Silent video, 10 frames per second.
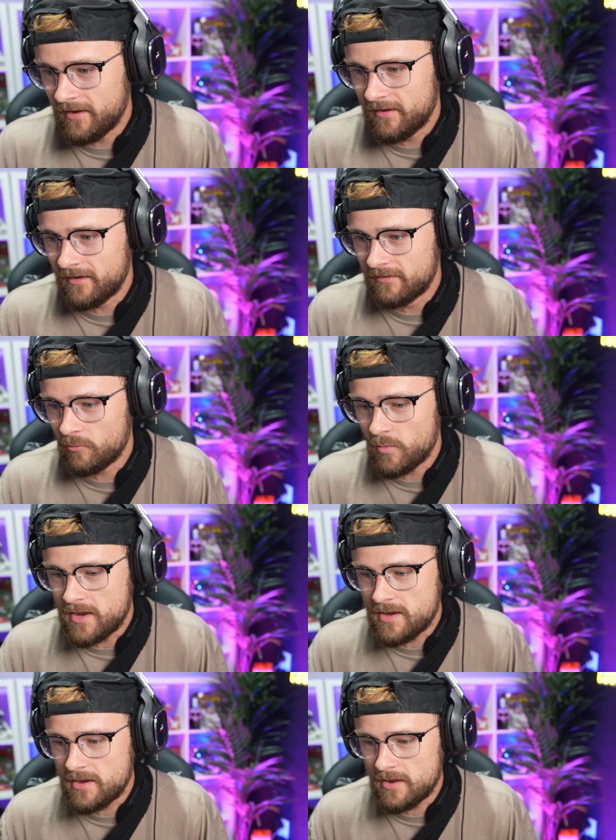And
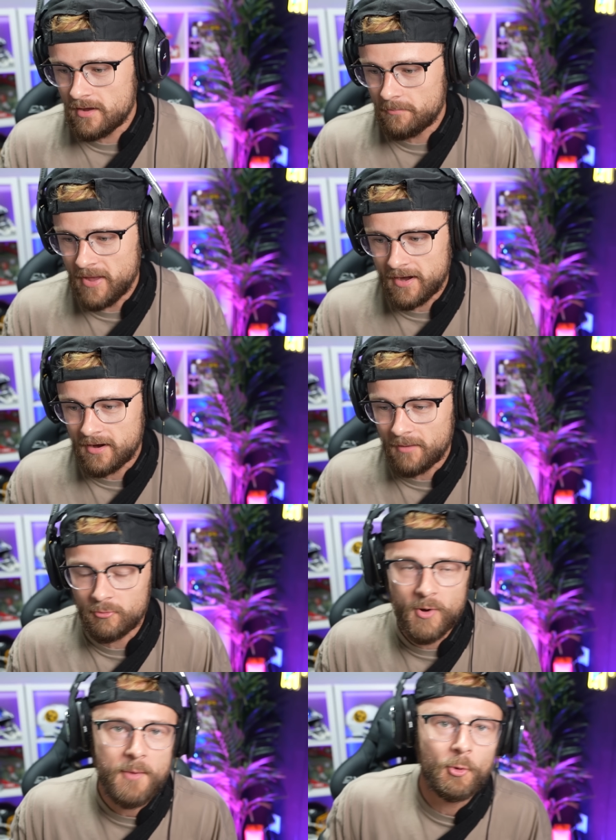we pick up
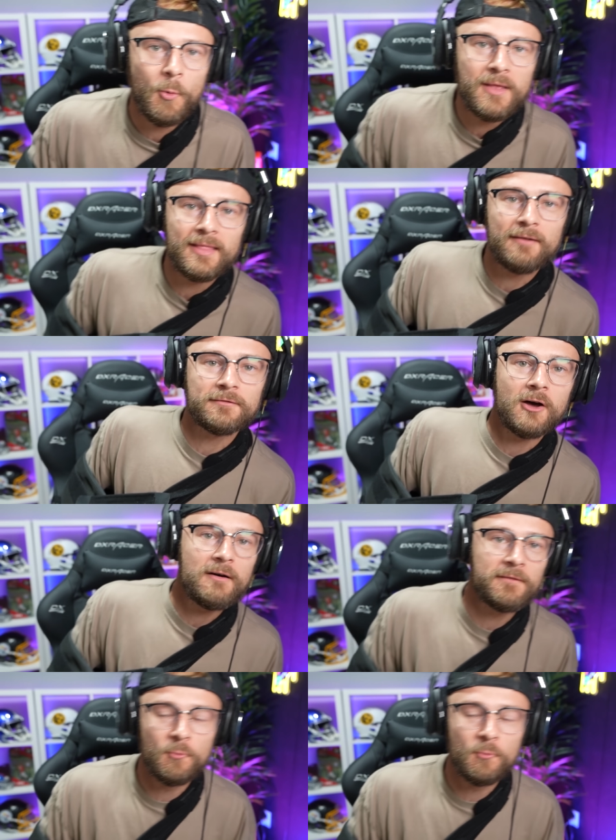right where we left off